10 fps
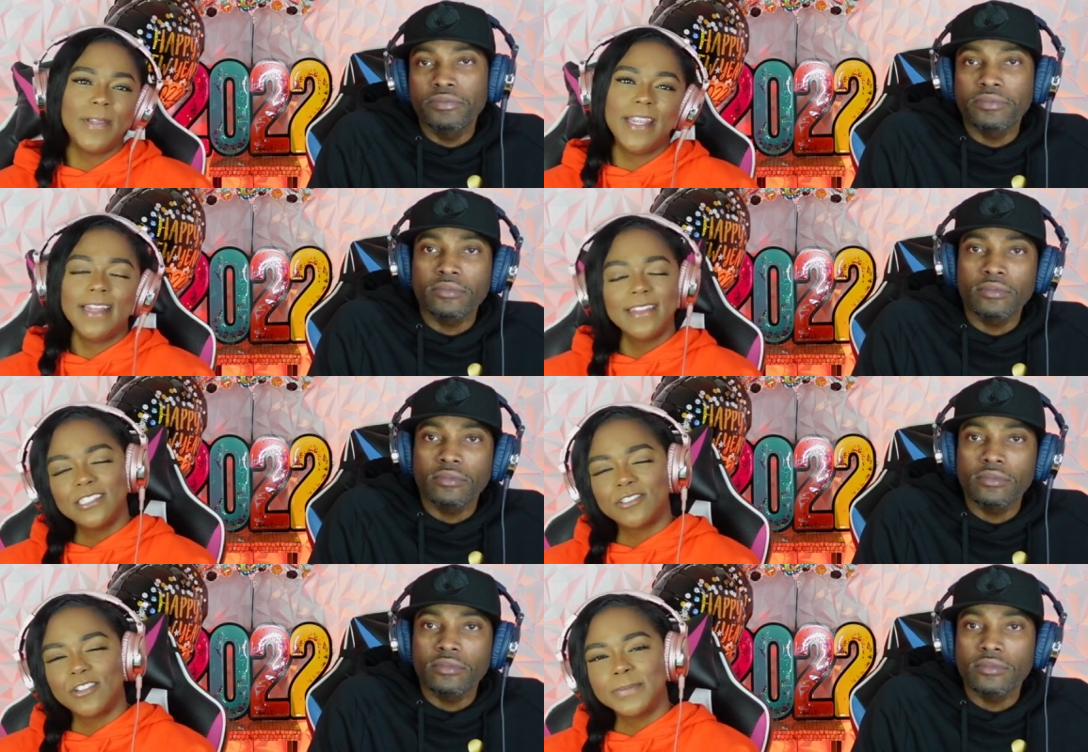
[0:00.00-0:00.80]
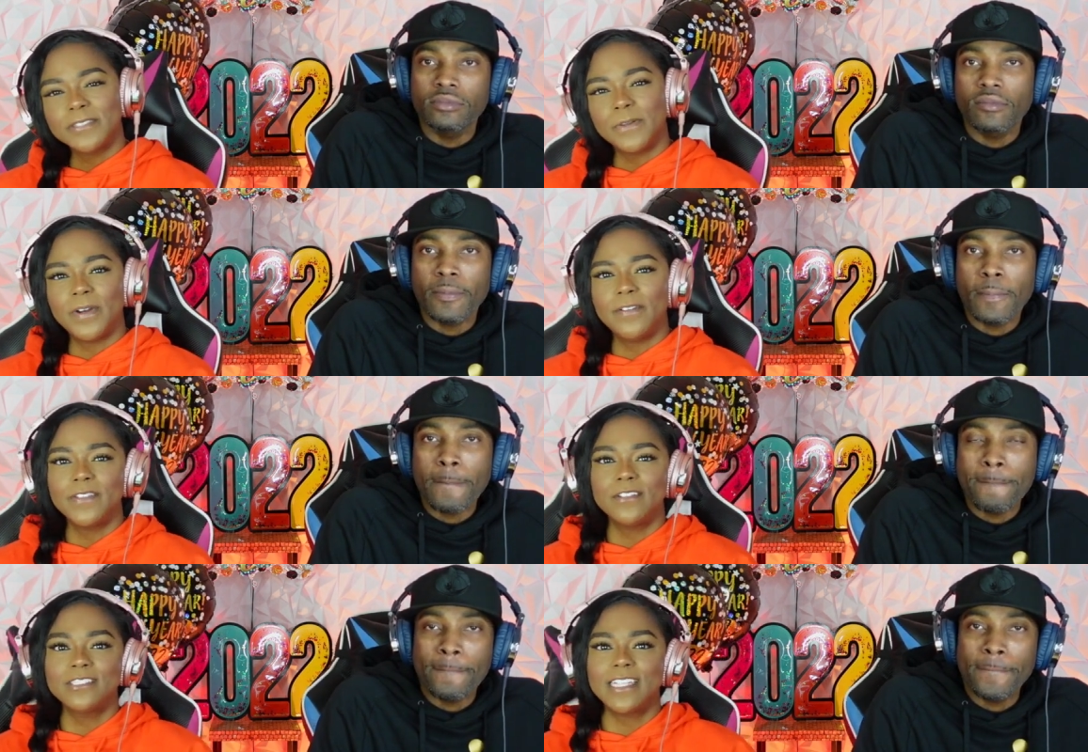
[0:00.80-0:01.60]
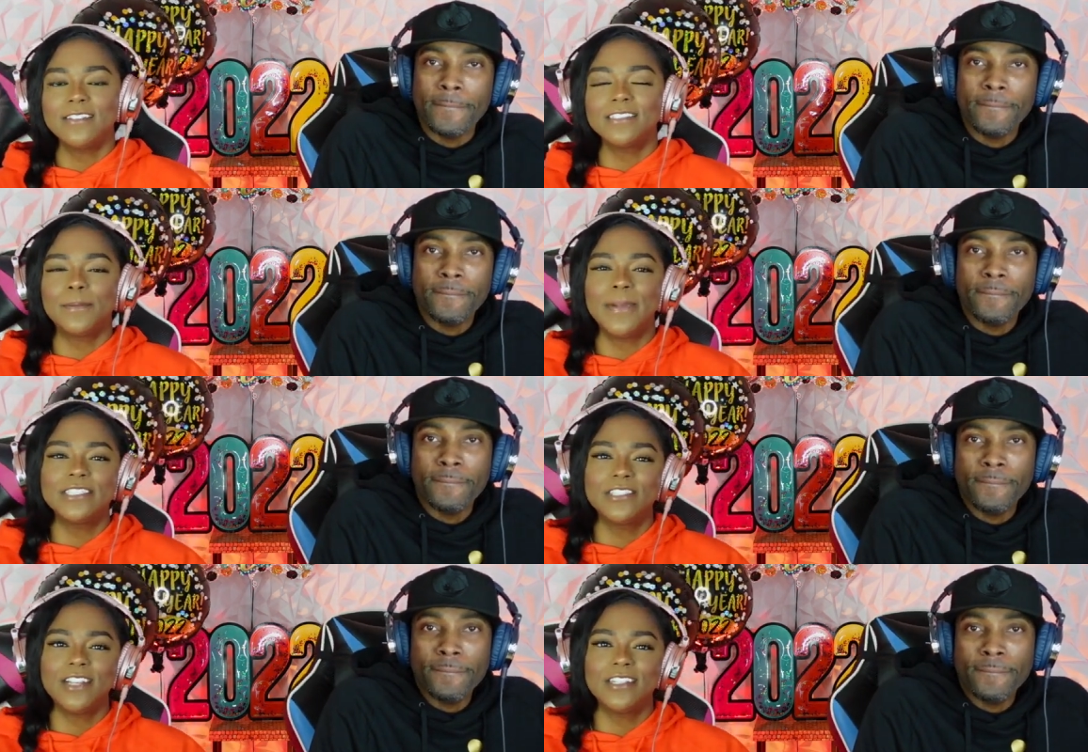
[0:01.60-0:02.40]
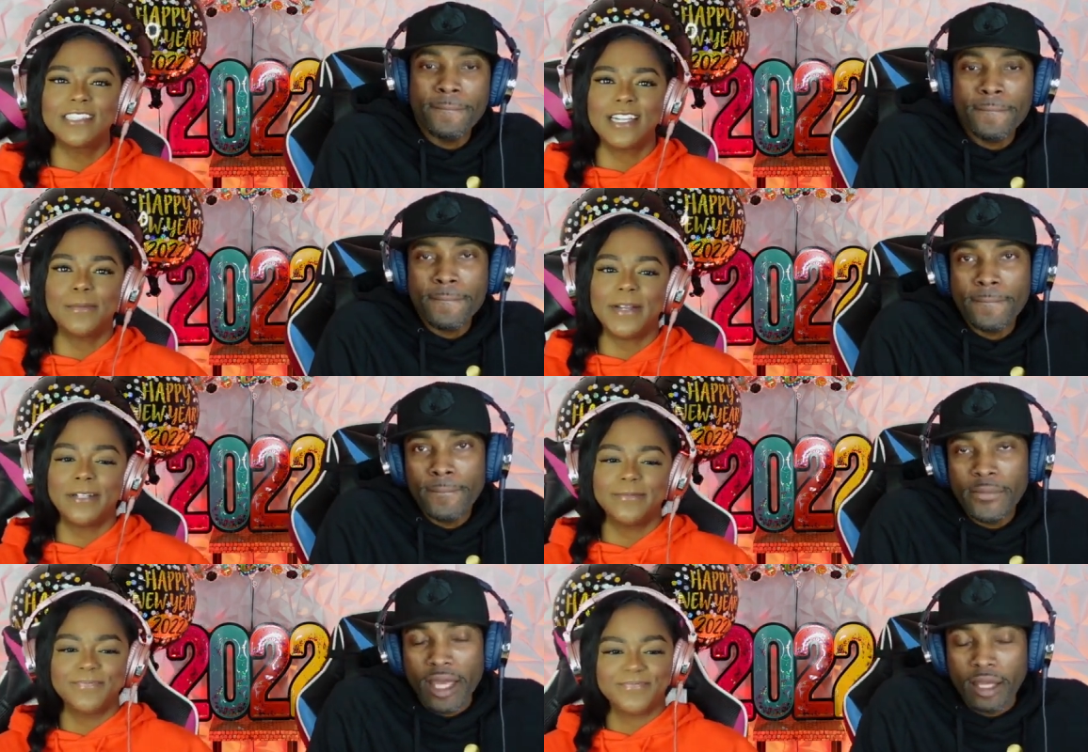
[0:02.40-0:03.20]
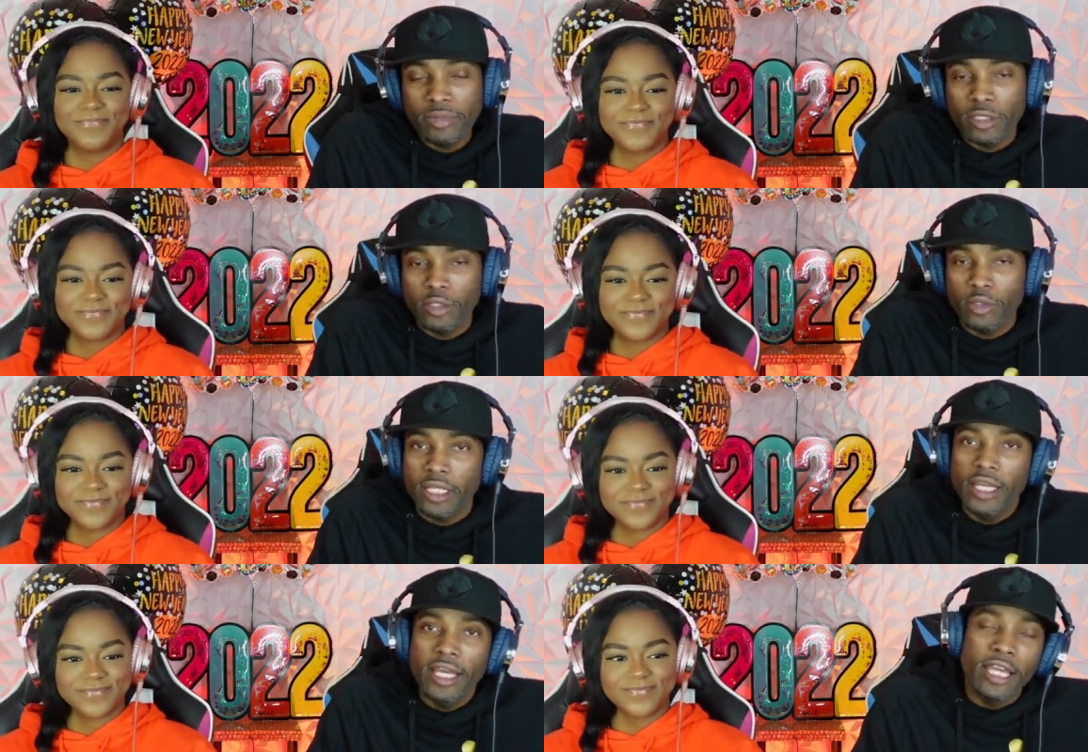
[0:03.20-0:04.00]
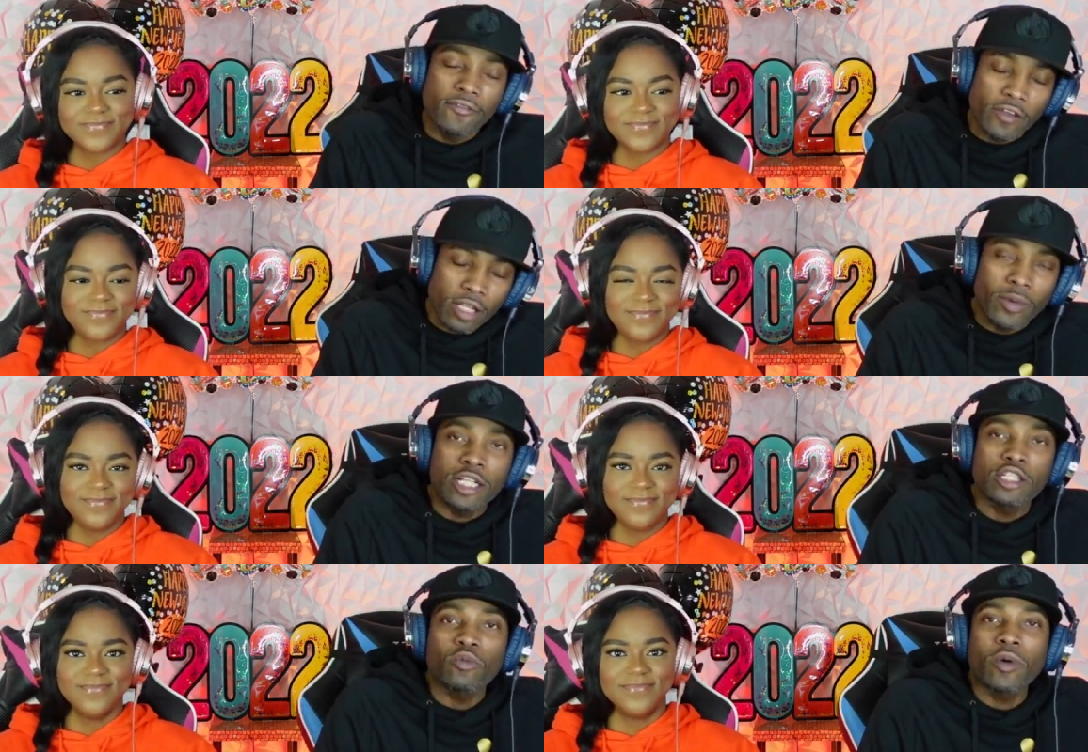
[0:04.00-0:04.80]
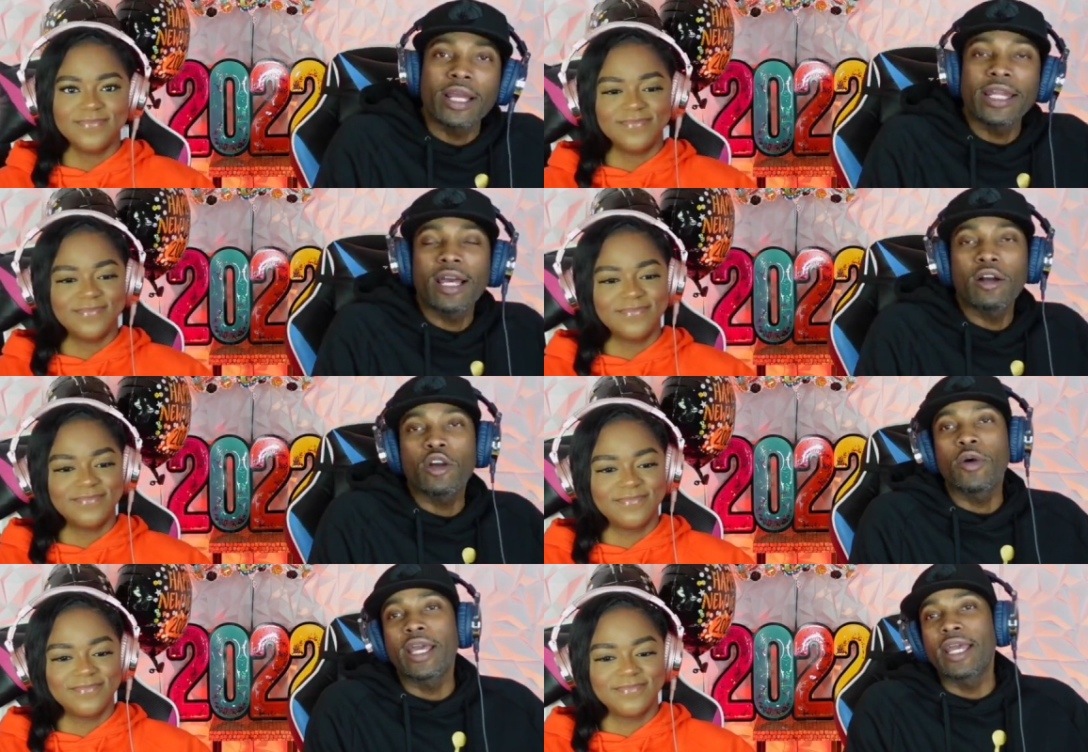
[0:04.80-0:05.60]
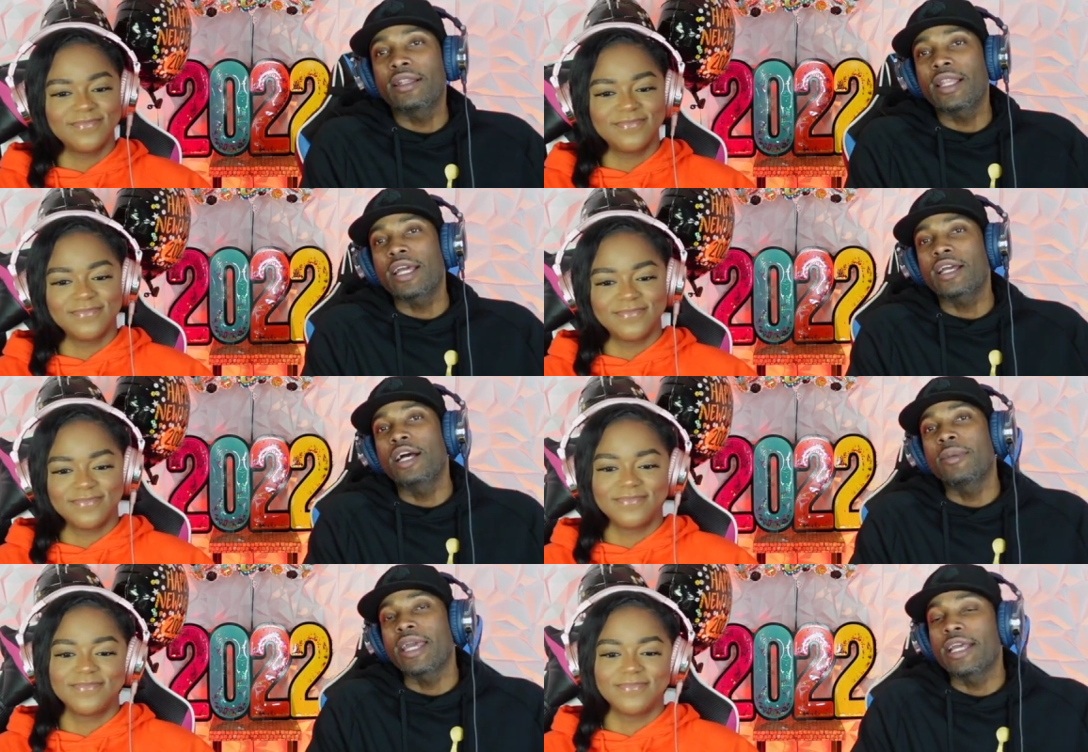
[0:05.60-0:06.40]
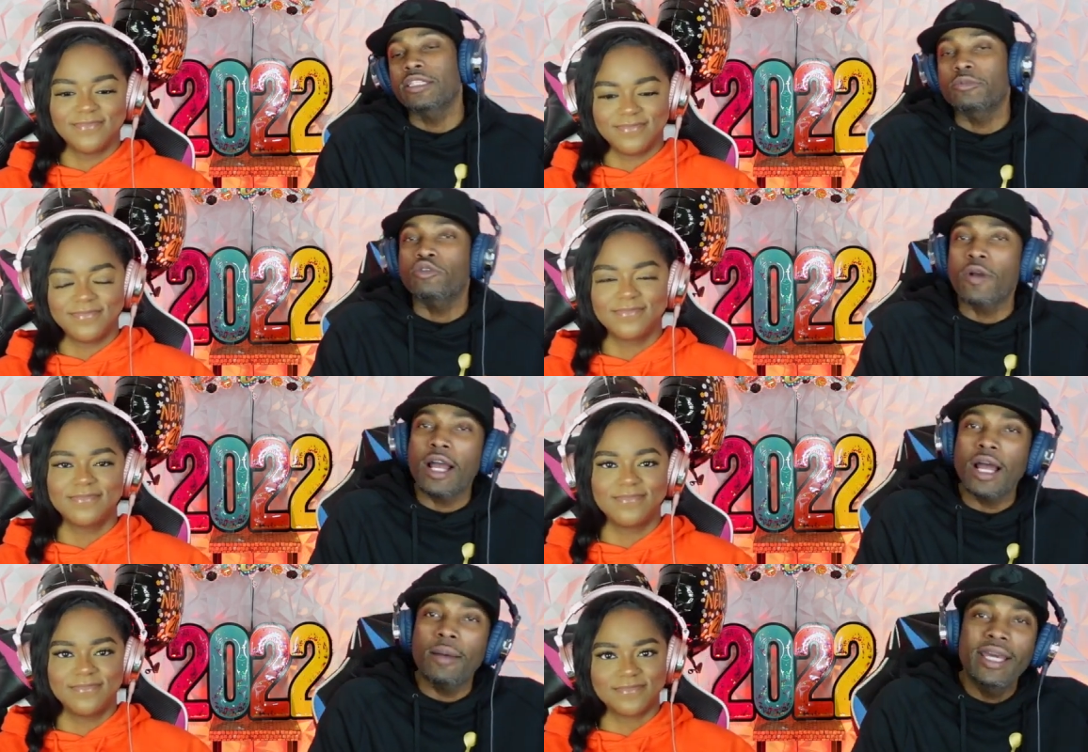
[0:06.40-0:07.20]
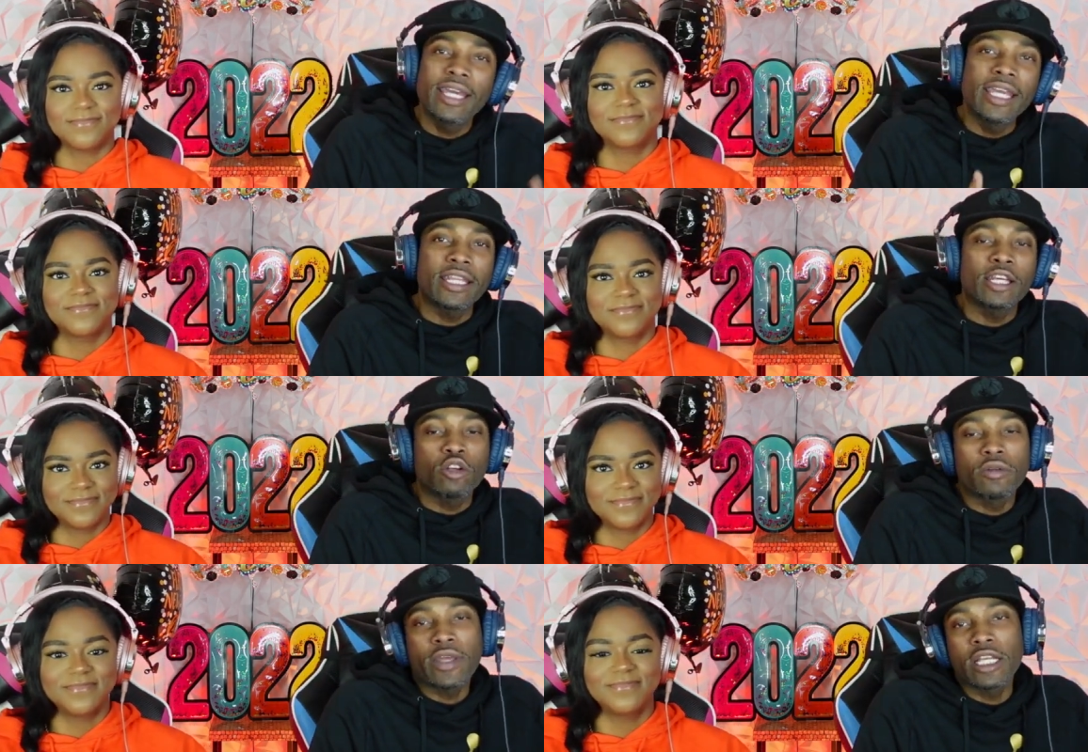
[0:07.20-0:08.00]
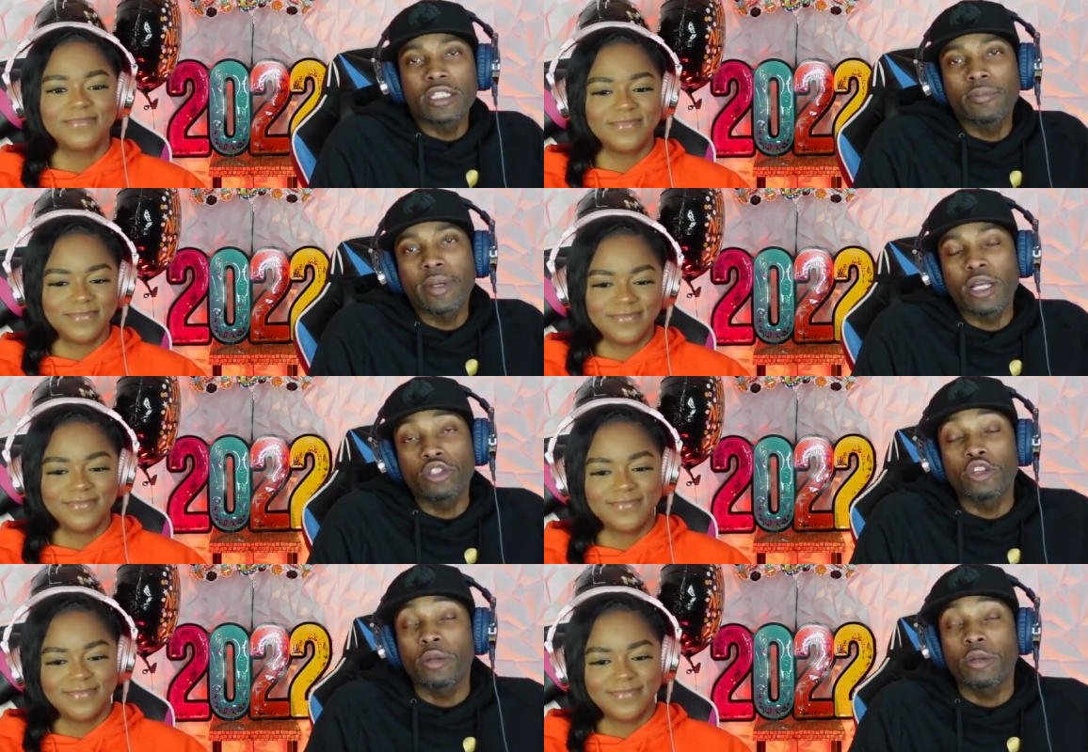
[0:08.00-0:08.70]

Speaker 1: the description for both of those channels, so make sure y'all check them out.
Speaker 2: Absolutely. If y'all are watching right now, go ahead and like, comment, and subscribe. Hit that notification bell so you don't miss